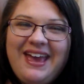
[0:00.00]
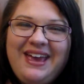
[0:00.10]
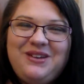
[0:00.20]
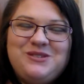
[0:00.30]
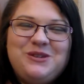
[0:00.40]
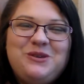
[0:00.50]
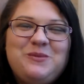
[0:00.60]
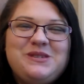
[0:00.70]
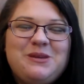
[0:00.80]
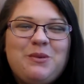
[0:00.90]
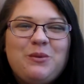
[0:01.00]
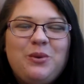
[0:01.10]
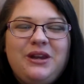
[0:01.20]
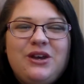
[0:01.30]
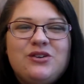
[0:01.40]
Hey YouTube, Lip Balm
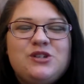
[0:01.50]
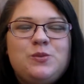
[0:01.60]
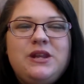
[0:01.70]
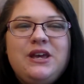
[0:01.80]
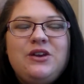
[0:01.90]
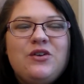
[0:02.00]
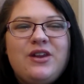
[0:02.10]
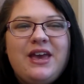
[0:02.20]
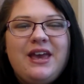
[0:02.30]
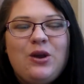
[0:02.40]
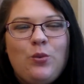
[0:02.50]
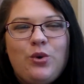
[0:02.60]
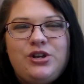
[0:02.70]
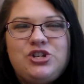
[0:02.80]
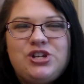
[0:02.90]
Queen here. Just want to get in here today and I
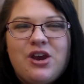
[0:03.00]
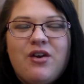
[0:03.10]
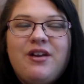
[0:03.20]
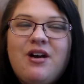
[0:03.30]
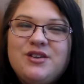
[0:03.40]
wanted to share an